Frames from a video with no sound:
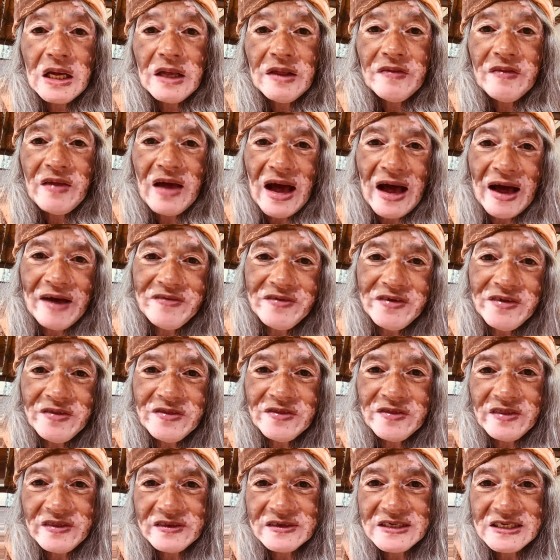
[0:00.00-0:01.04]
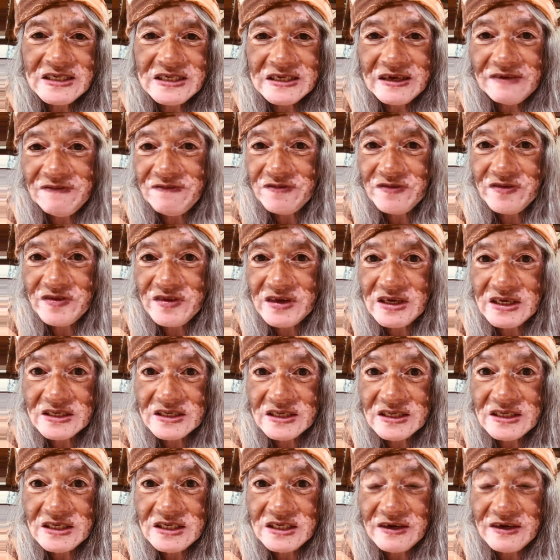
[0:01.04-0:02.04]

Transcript: the other th the, the,